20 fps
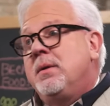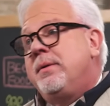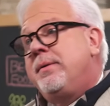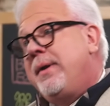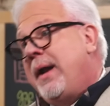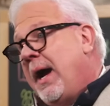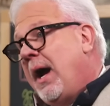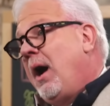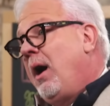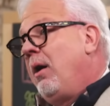
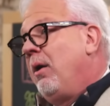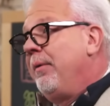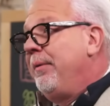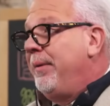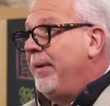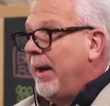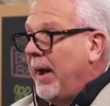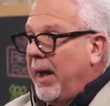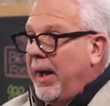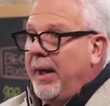Now,
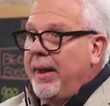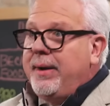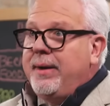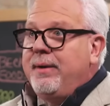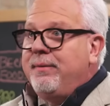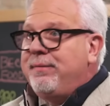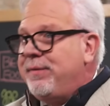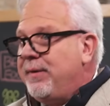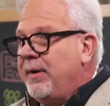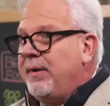not
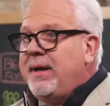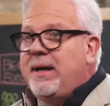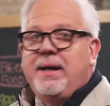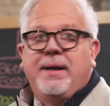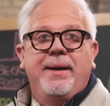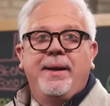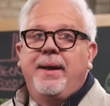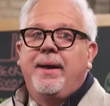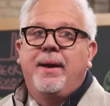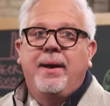if they're
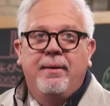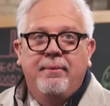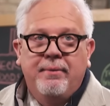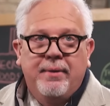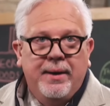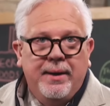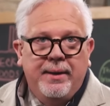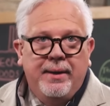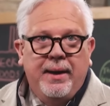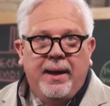eating it
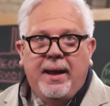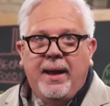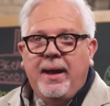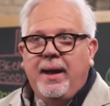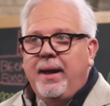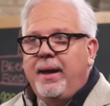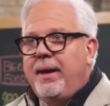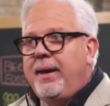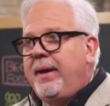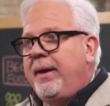every
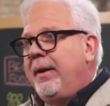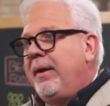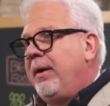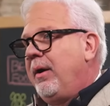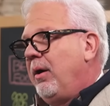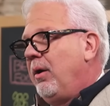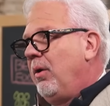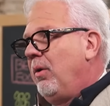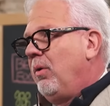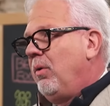day, you
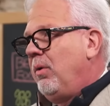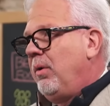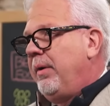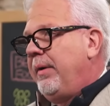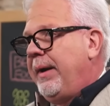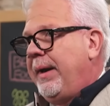know,